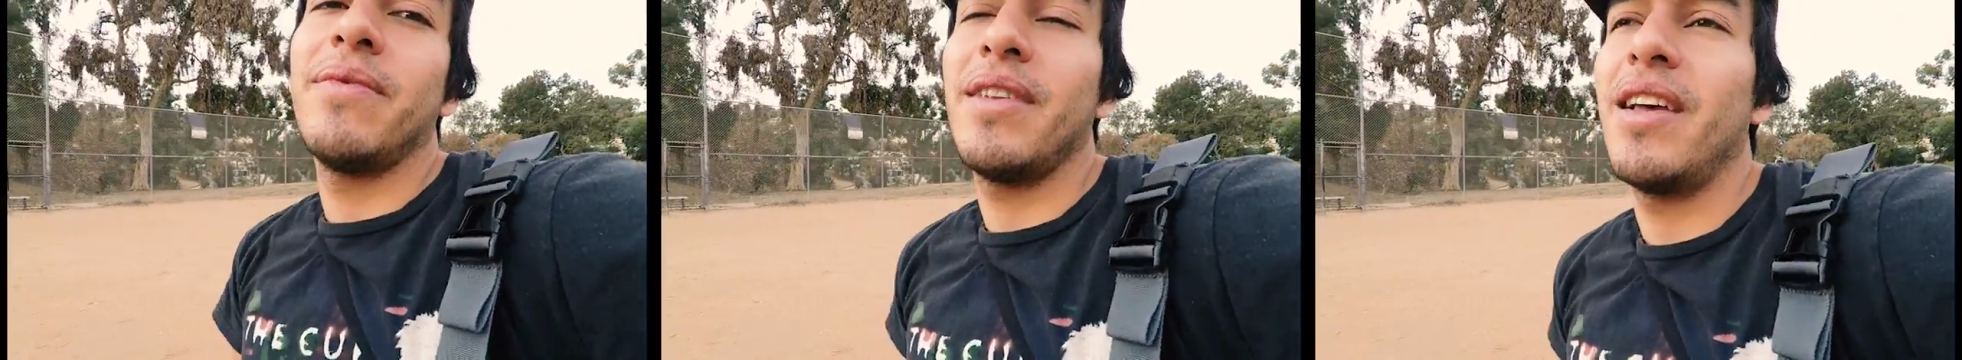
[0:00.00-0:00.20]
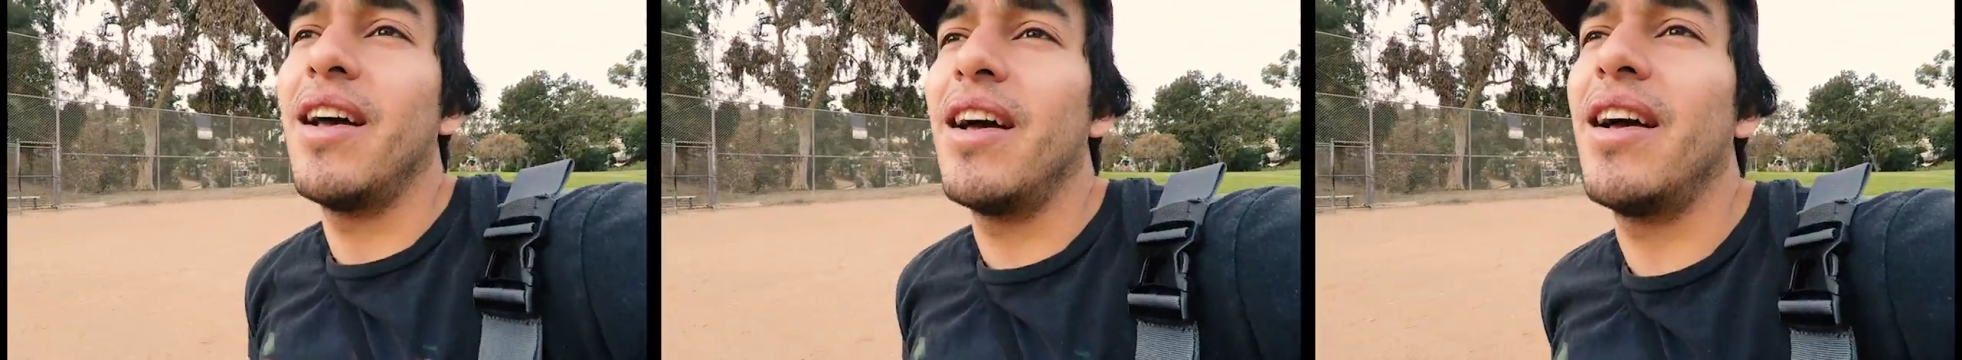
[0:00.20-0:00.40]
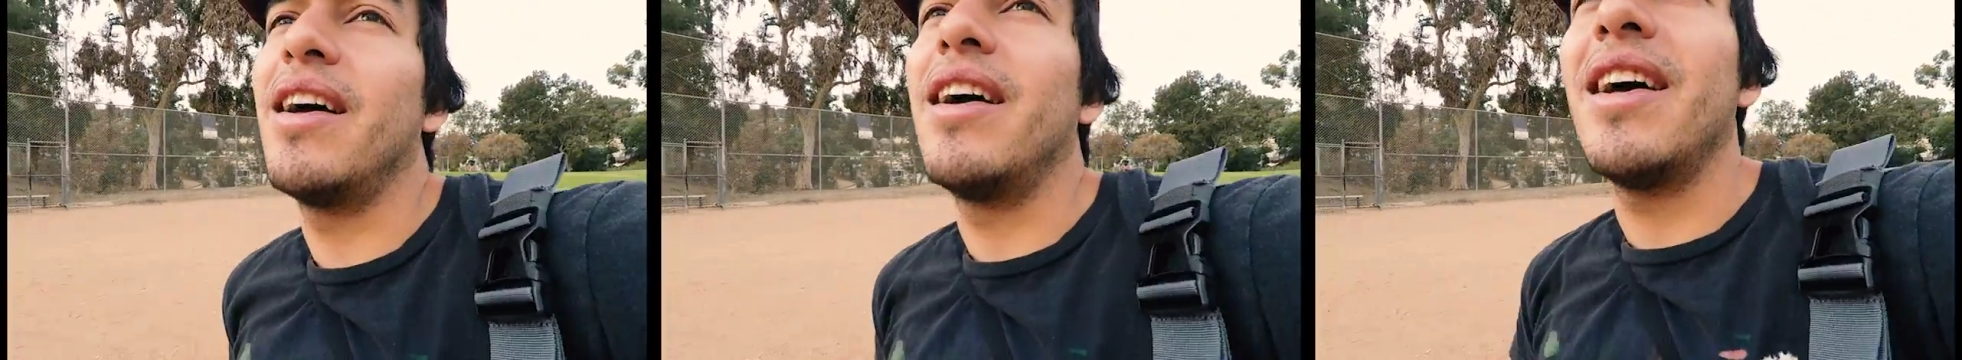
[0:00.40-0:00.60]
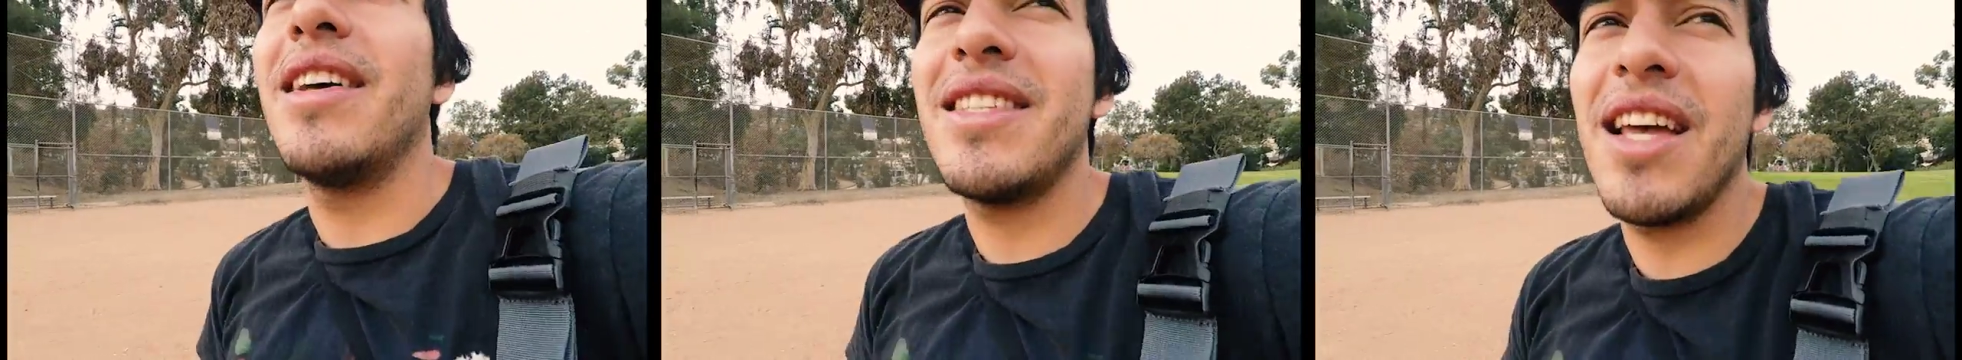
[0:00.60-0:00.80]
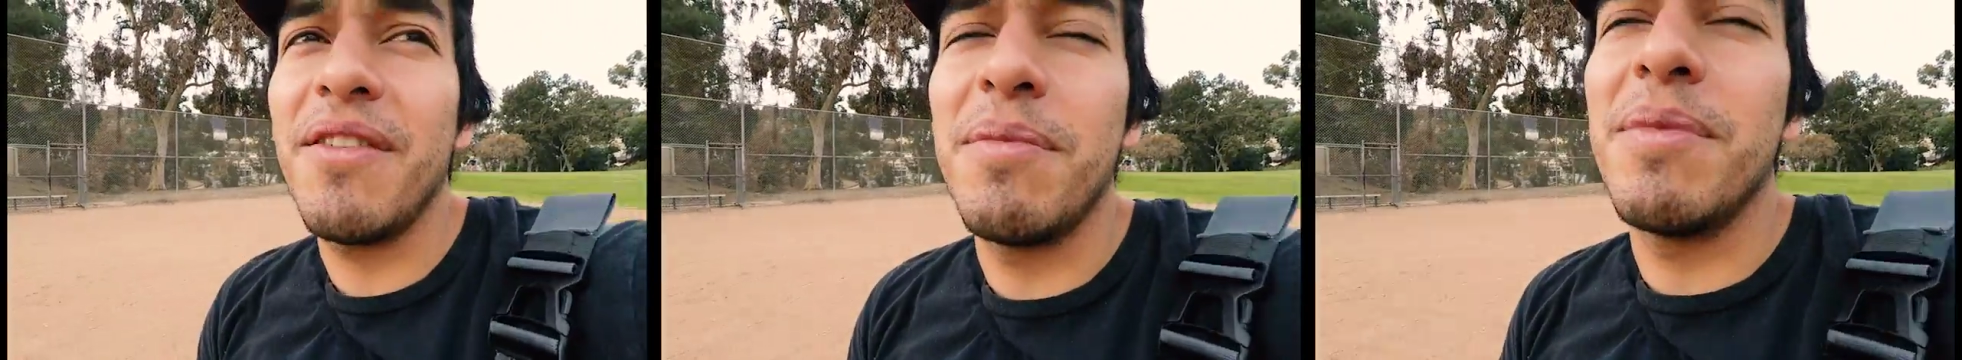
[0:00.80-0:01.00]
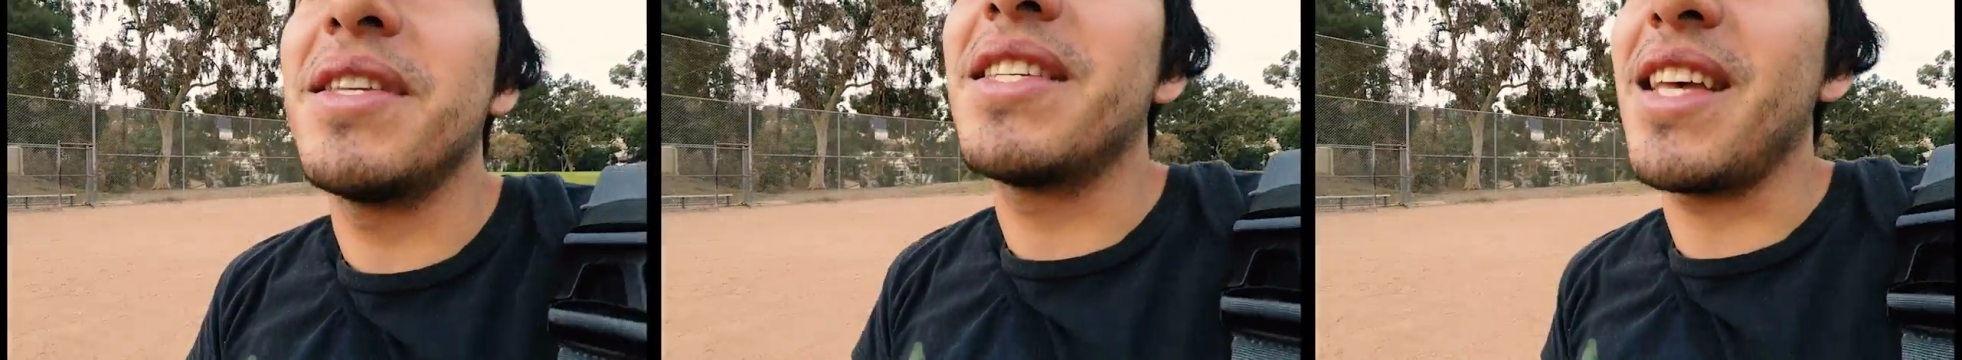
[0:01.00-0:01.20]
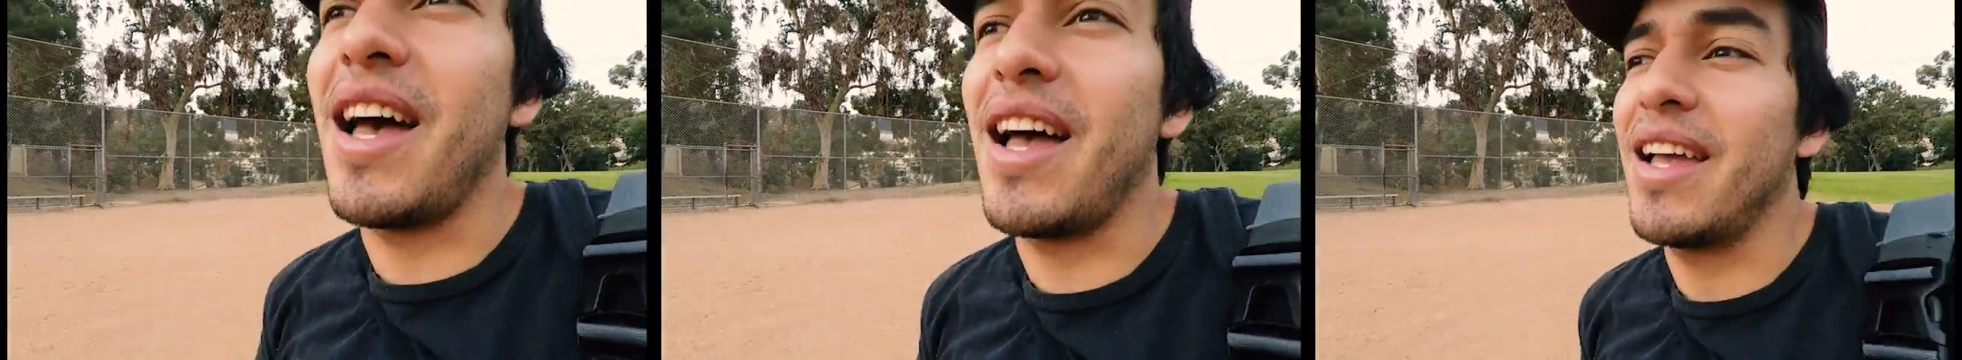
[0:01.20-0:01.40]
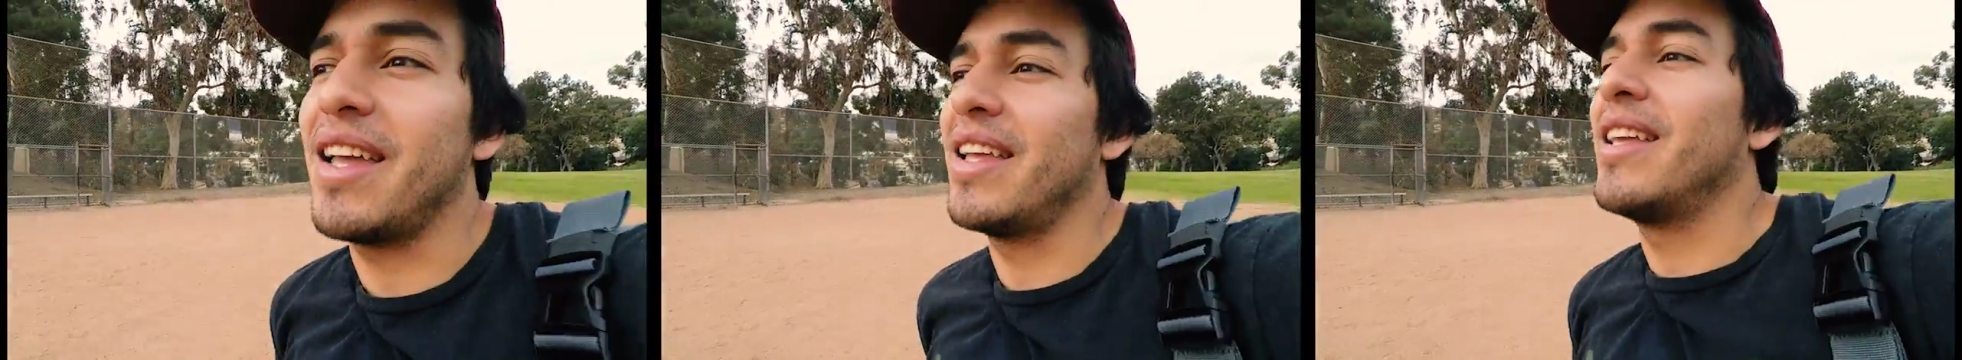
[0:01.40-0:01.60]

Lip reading: aside from the sky.